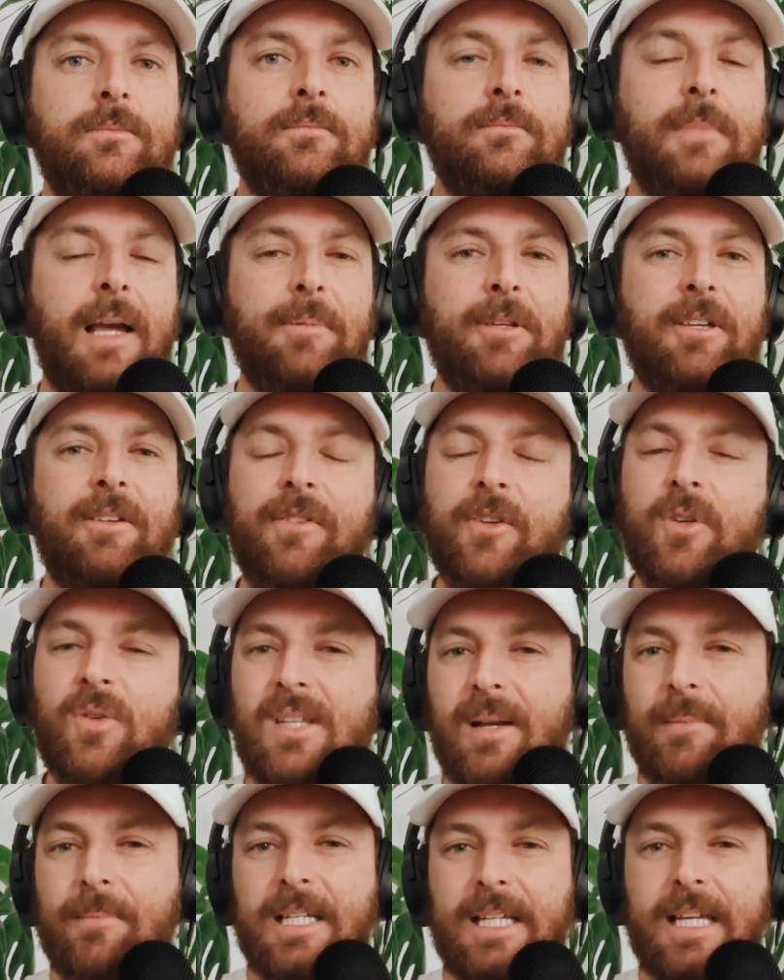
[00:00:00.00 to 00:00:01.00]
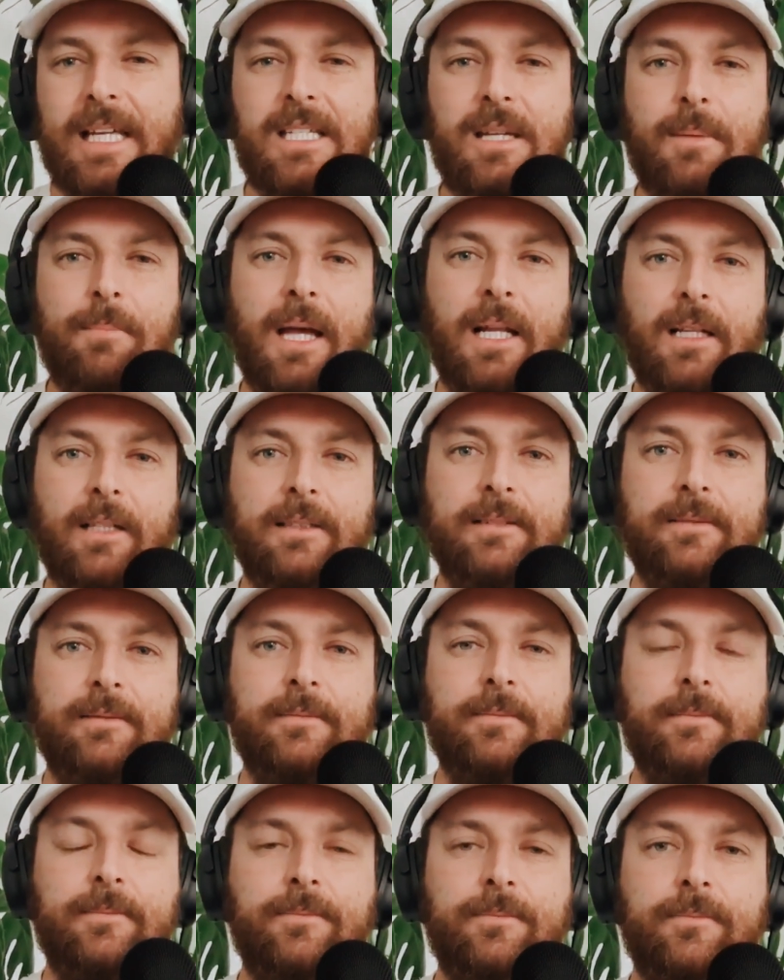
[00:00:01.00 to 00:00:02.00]
Maybe you feel something in your belly,
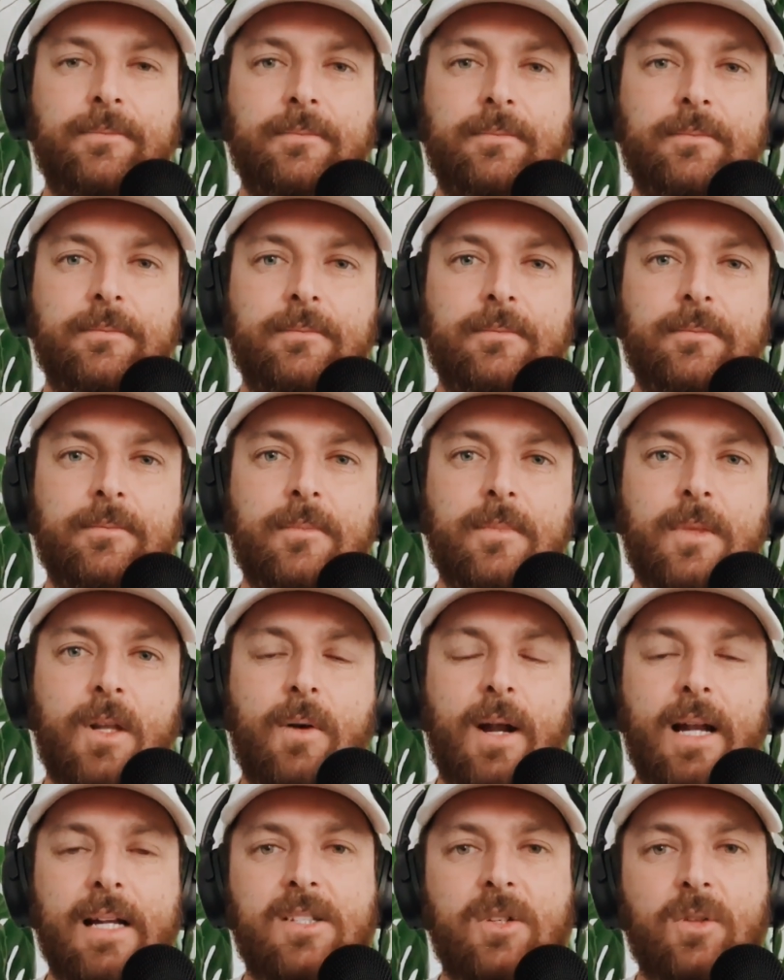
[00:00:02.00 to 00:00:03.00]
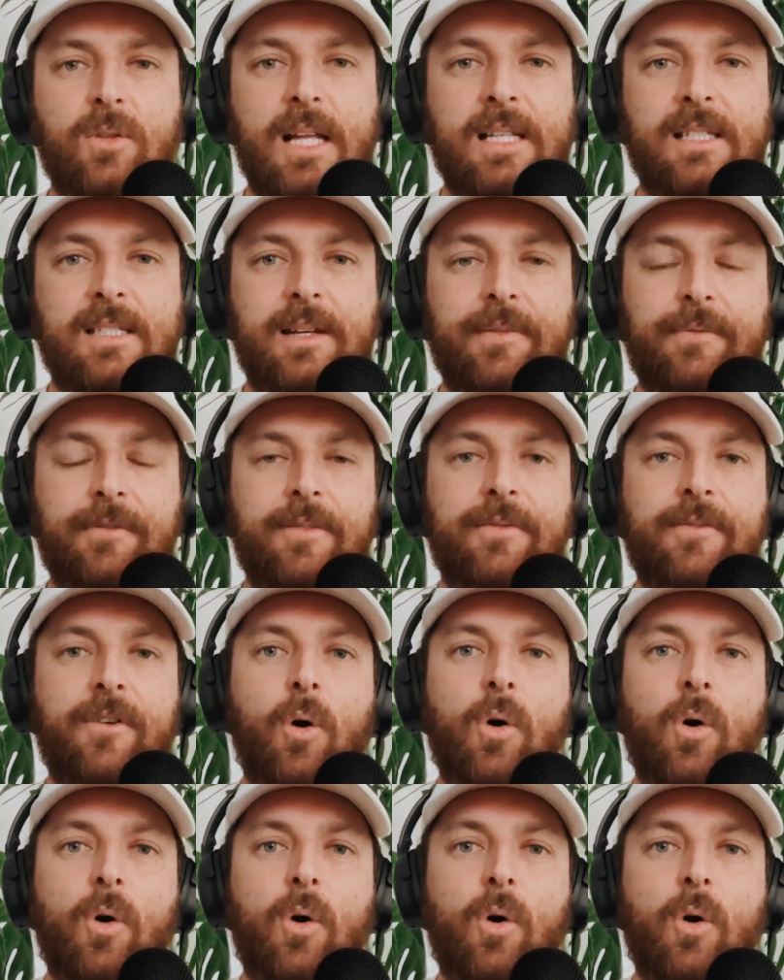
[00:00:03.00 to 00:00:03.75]
right? It's different for